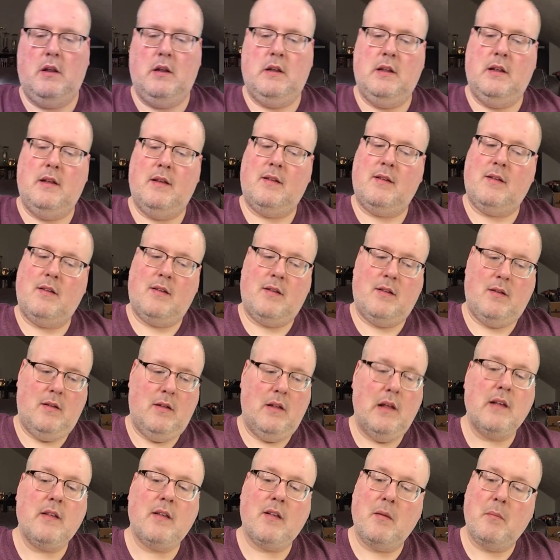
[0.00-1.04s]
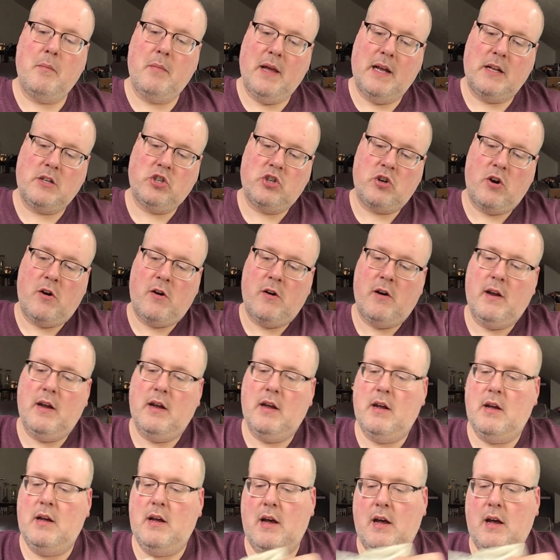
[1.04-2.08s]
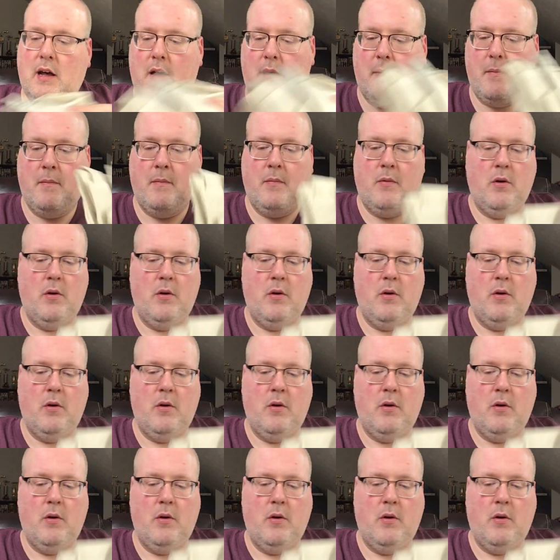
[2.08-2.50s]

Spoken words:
this is a big chart. And